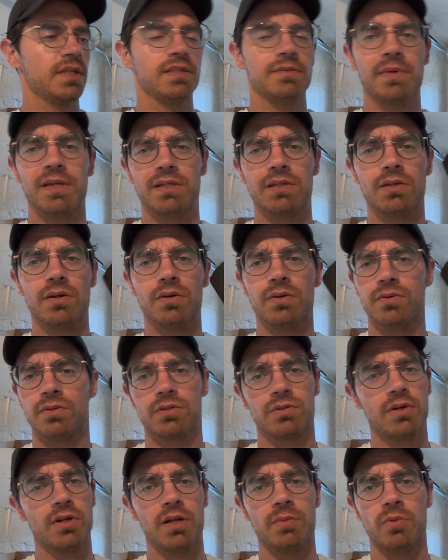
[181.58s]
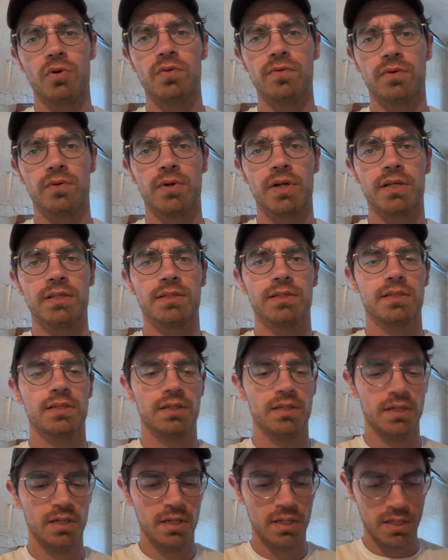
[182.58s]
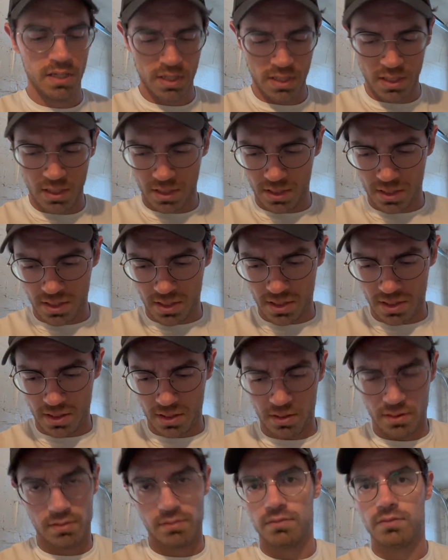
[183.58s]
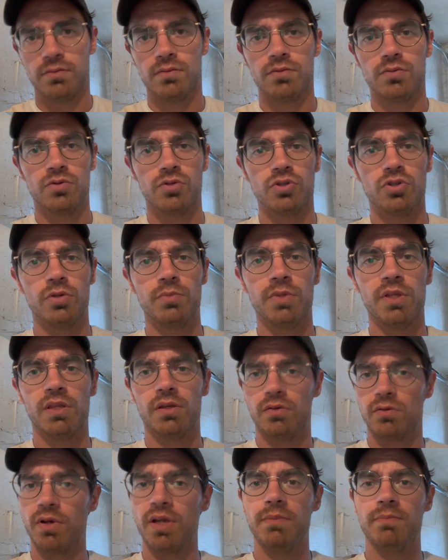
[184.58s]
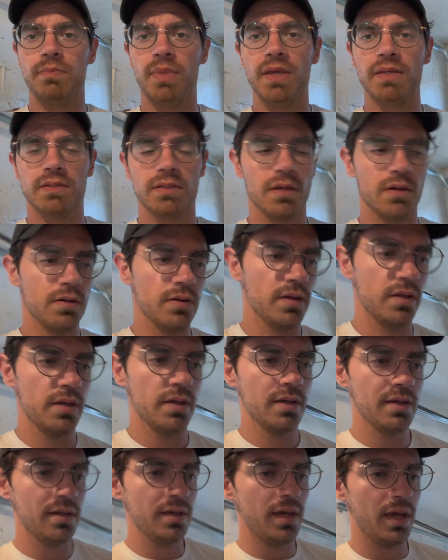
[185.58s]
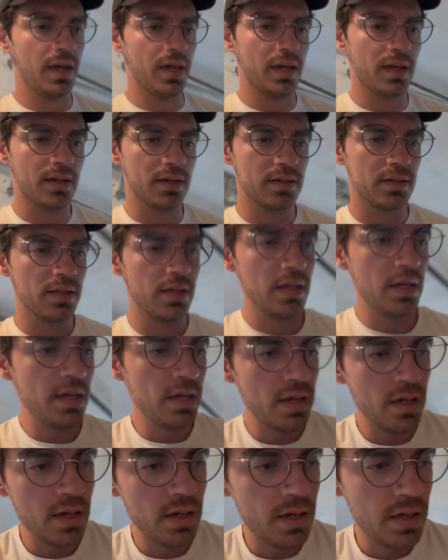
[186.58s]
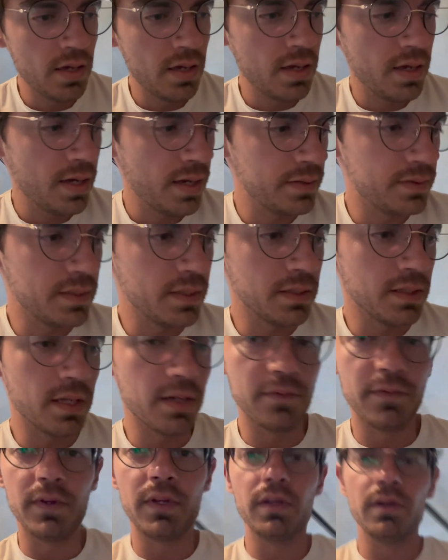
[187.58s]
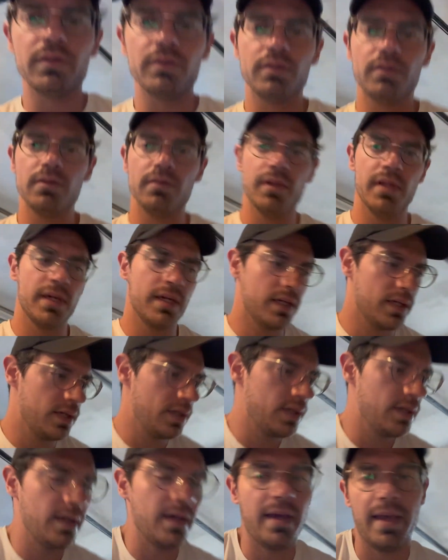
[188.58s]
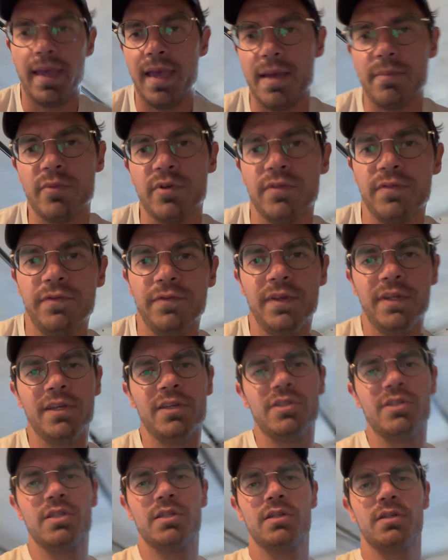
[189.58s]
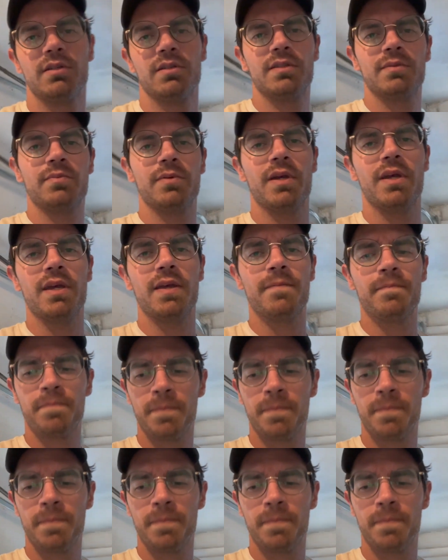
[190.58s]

meant to go straight up over rust should be the great base coat. And I've seen a lot of videos do like a hammered finish spray.